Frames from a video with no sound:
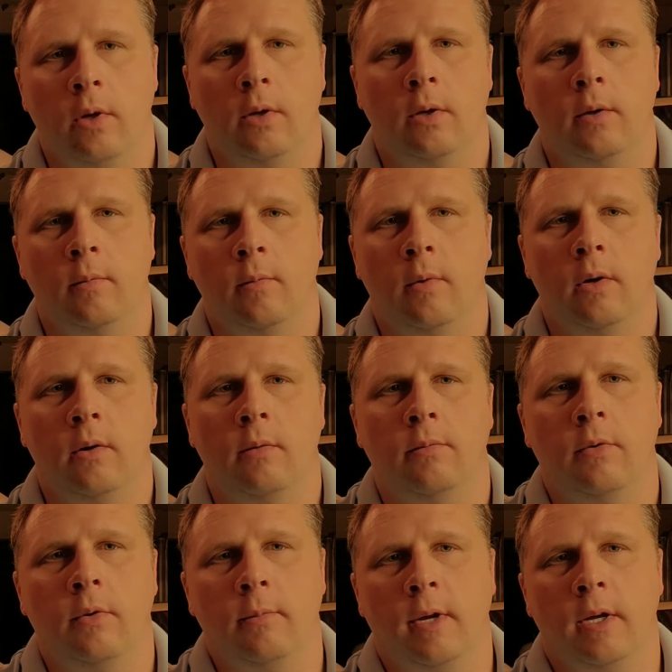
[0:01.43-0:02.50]
and welcome
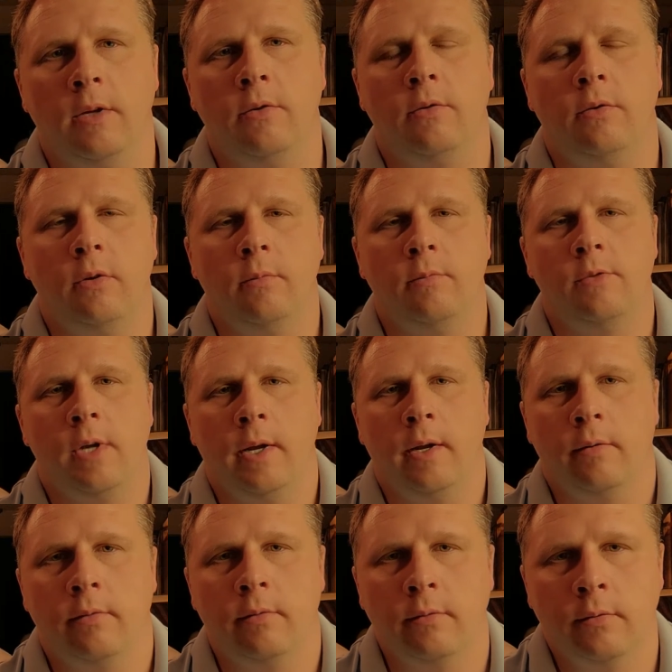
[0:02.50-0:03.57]
to my YouTube
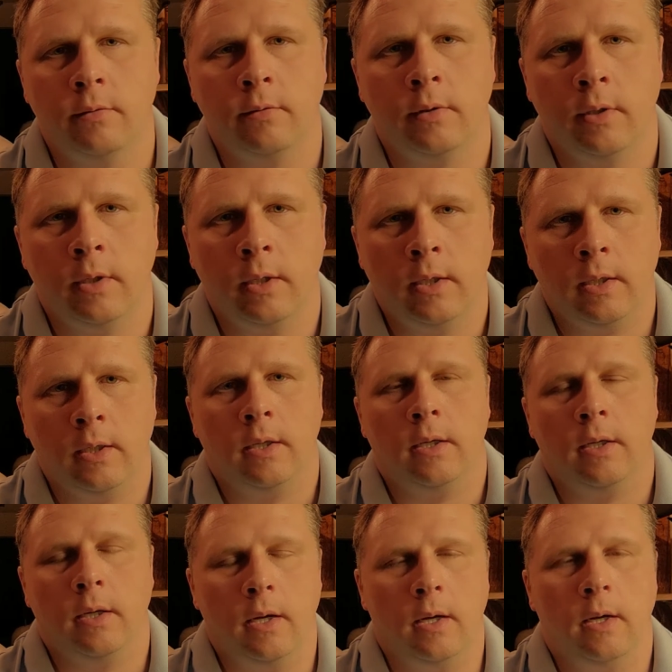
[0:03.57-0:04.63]
channel.
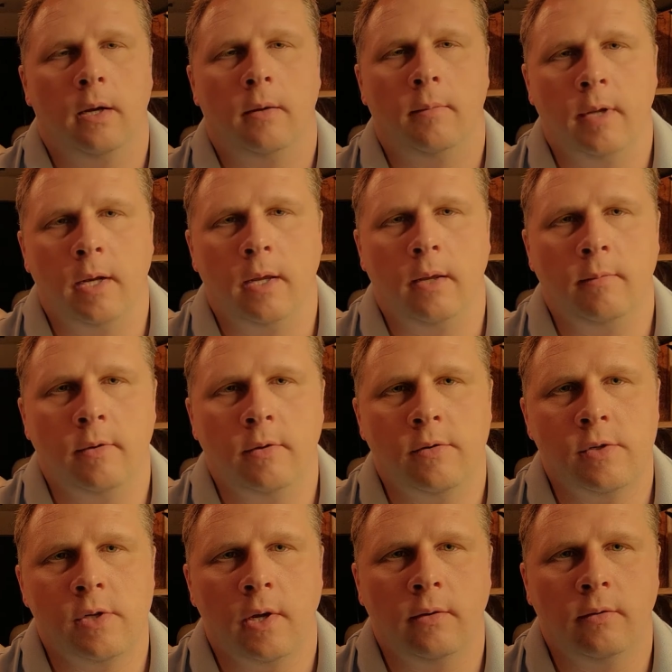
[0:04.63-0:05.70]
My name is
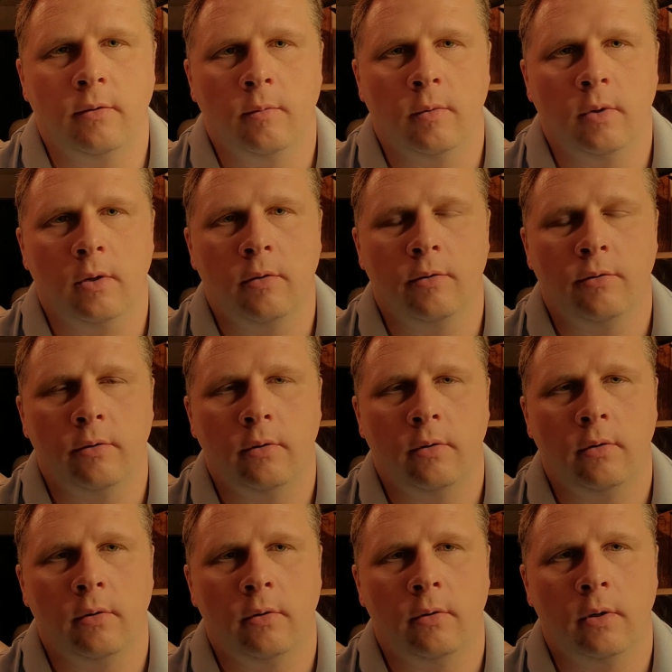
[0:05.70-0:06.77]
Jason Wilkerson,
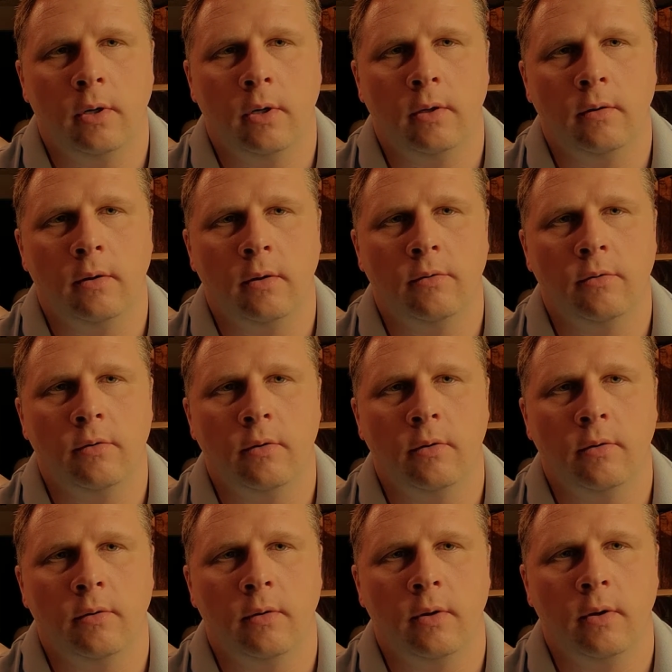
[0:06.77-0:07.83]
and as you can
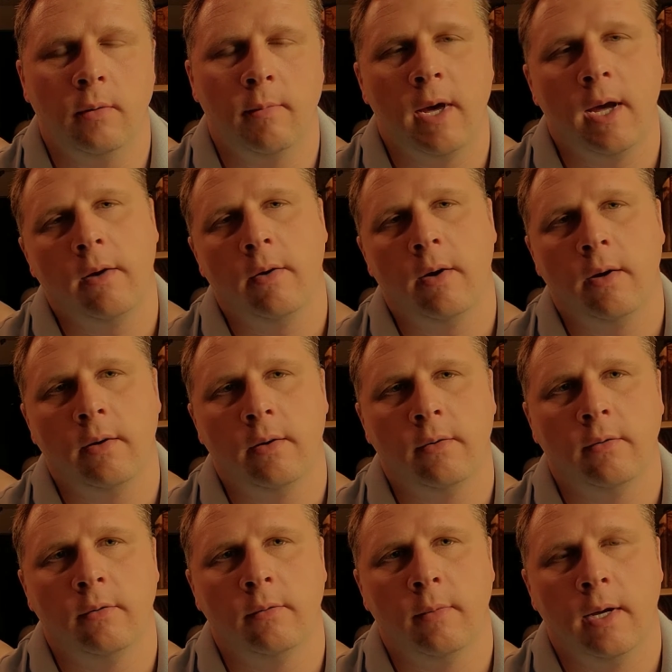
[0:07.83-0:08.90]
see in the background, this
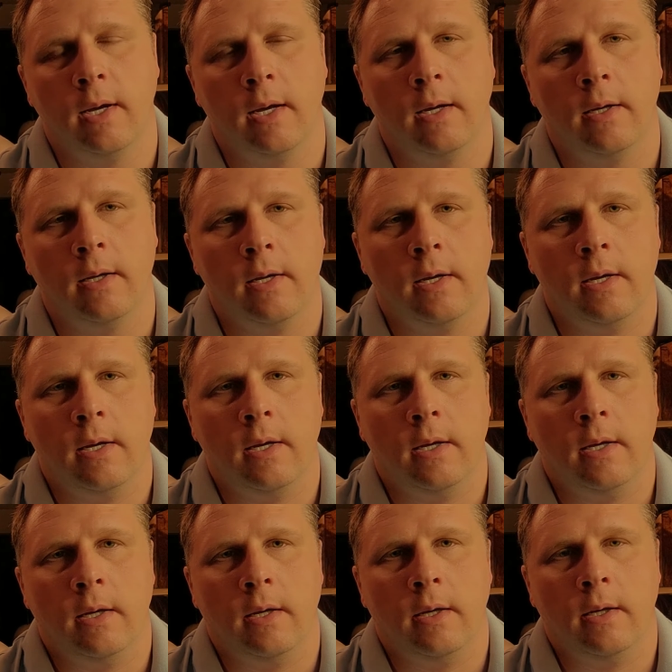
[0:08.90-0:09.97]
is my
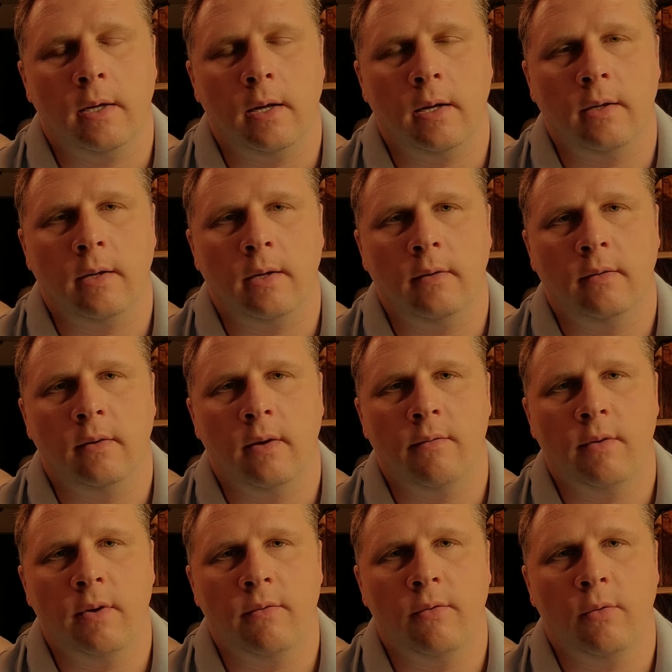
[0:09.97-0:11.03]

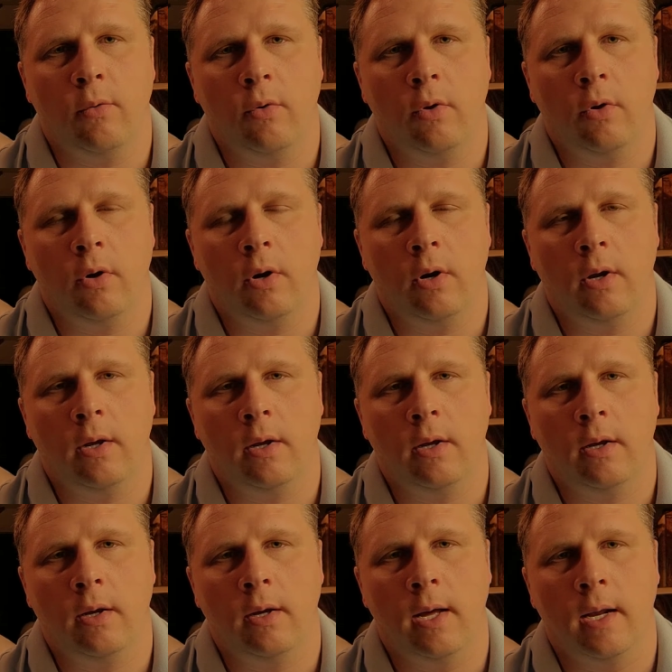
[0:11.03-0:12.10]
1974
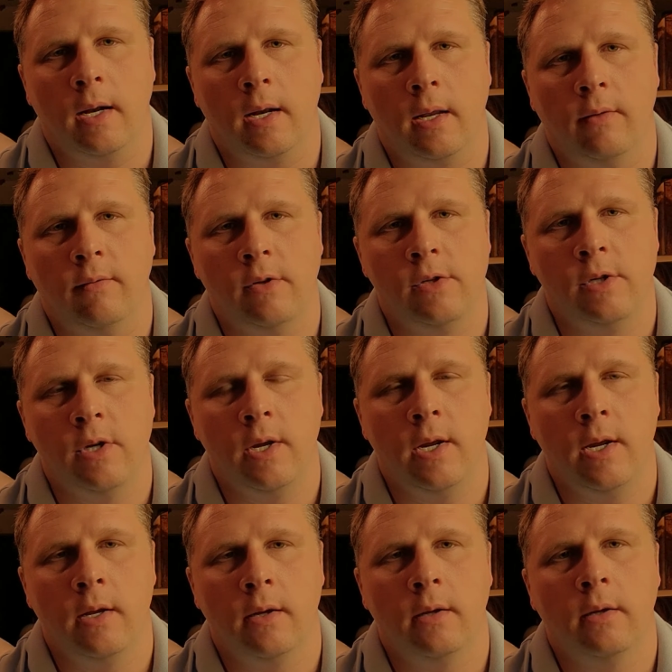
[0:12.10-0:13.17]
911G.
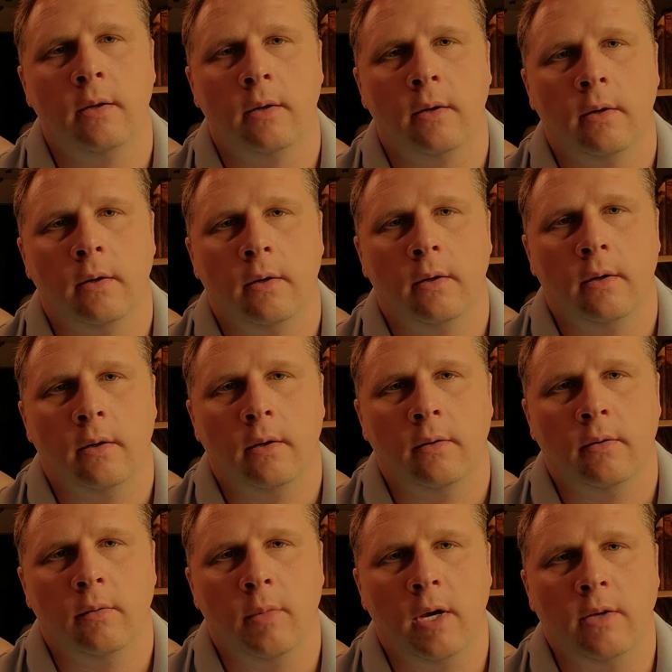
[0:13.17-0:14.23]

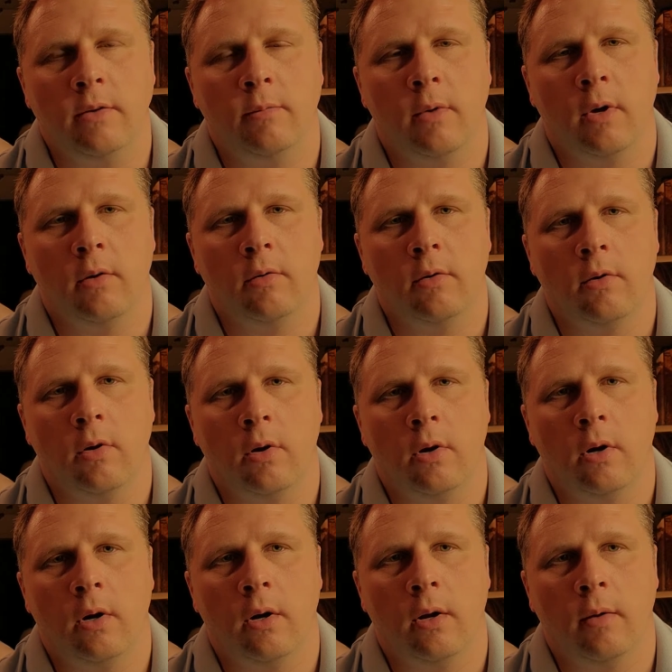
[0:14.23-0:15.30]
It's a base model
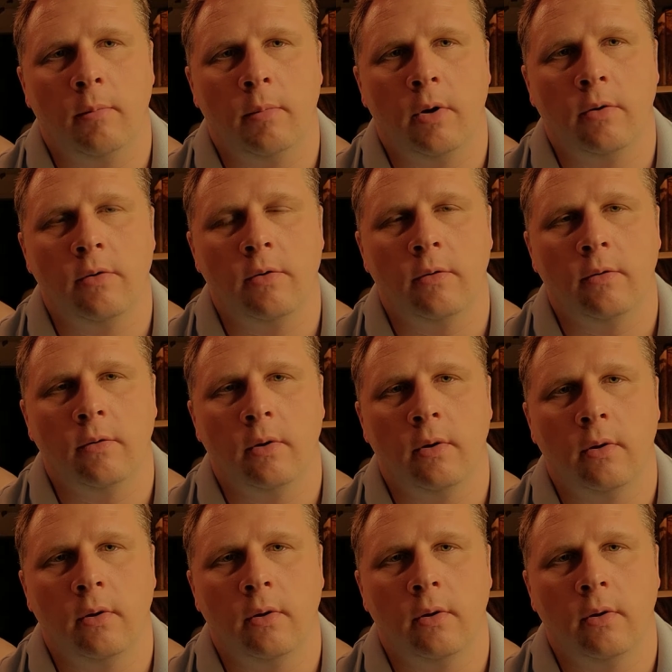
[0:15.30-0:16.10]
car I purchased,